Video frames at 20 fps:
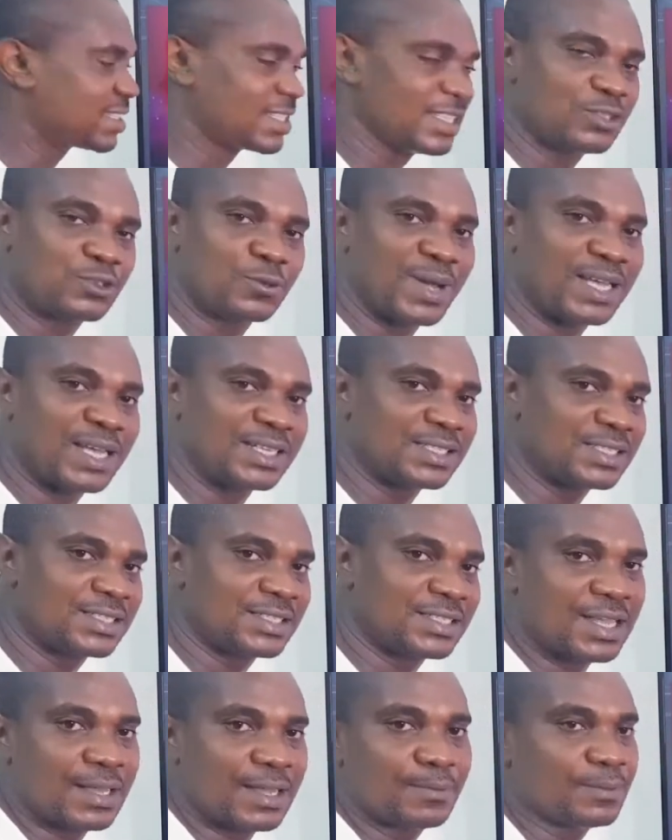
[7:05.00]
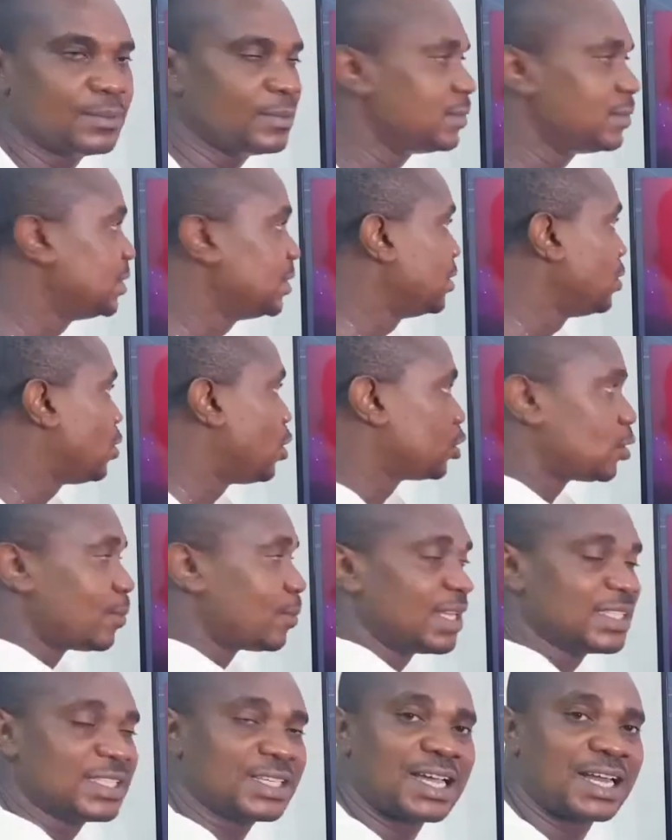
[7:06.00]
to my system,
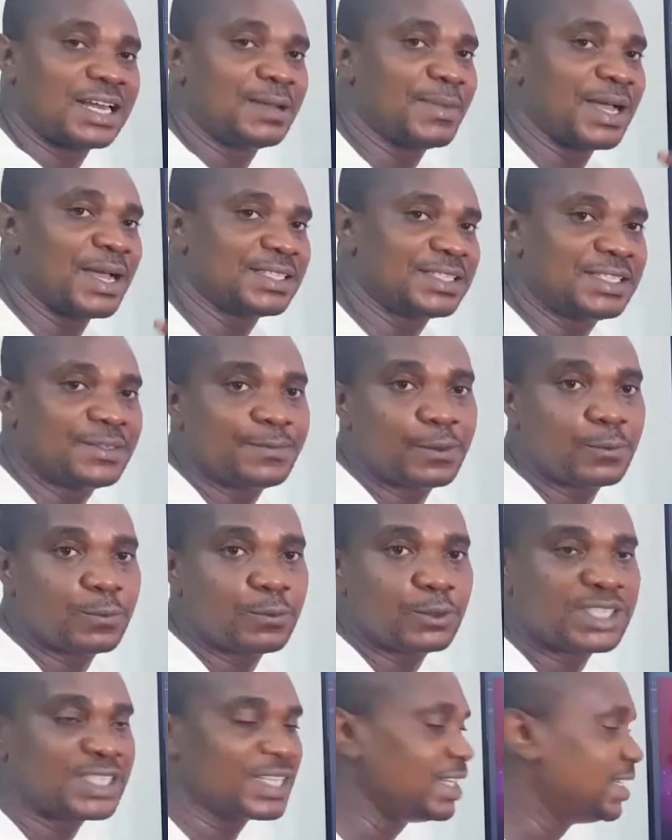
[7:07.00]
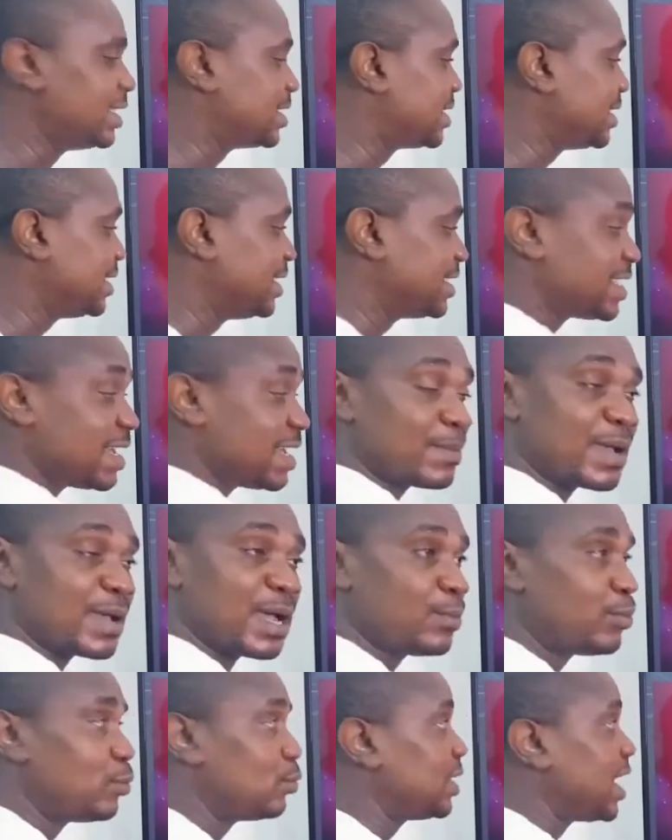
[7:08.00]
automatically my TV will see it. The same
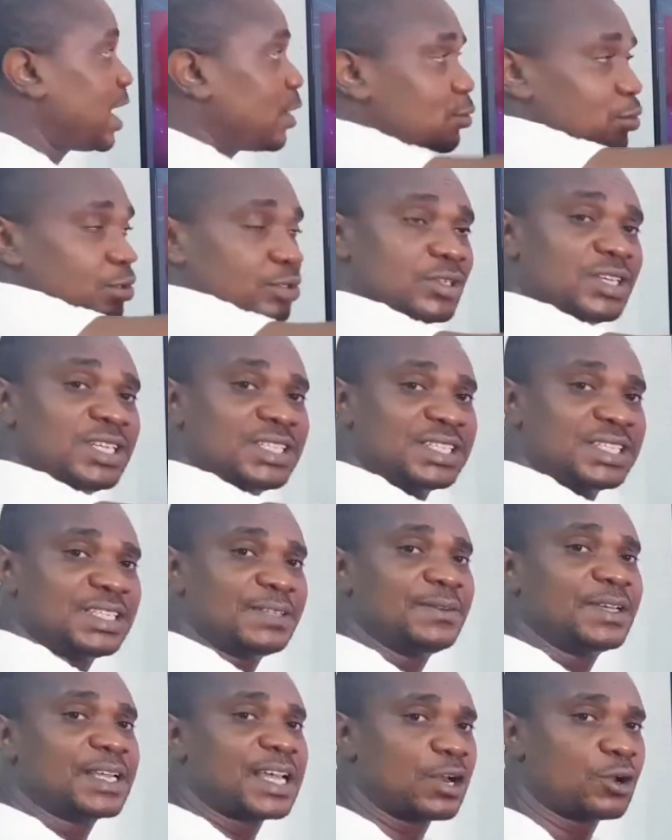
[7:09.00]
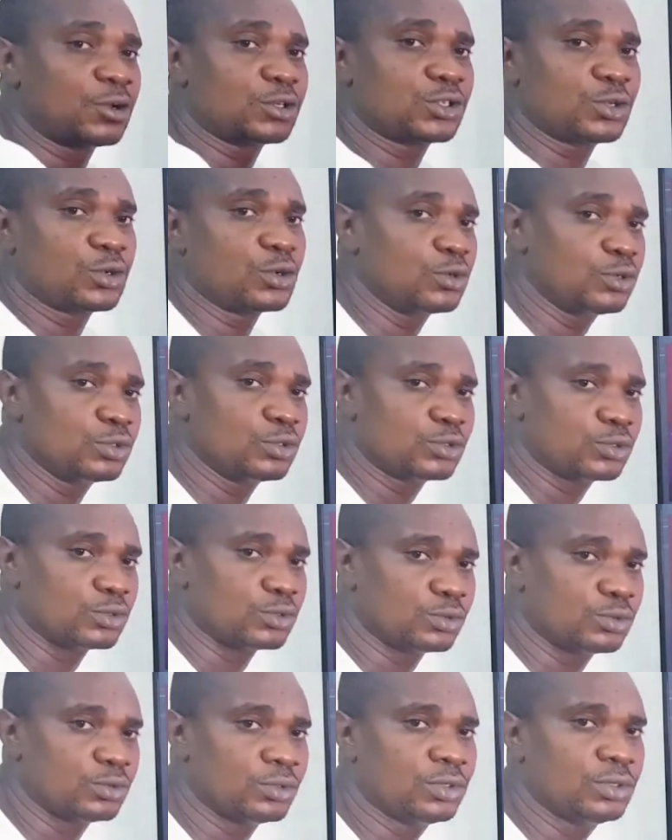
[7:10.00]
cable that goes to the TV can also go to
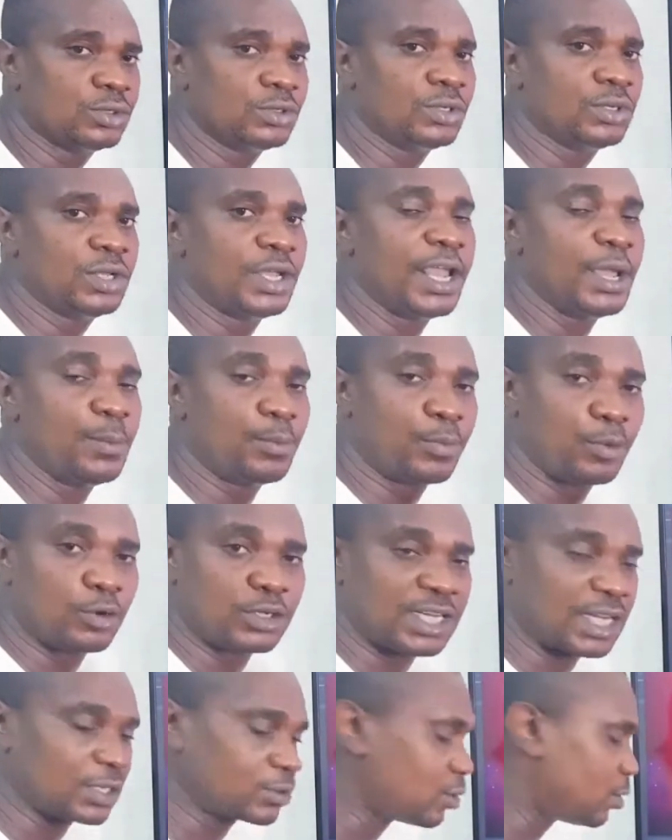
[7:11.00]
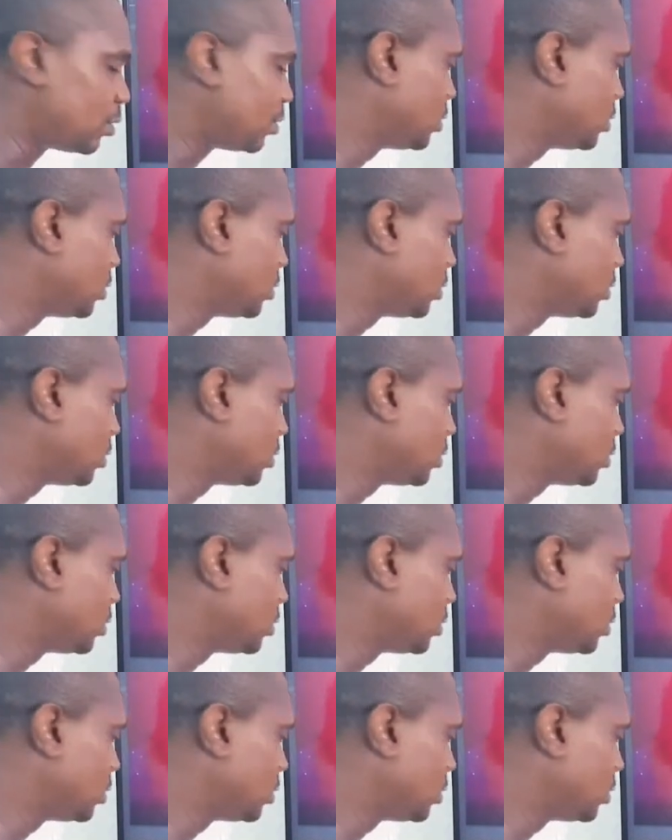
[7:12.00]
a projector.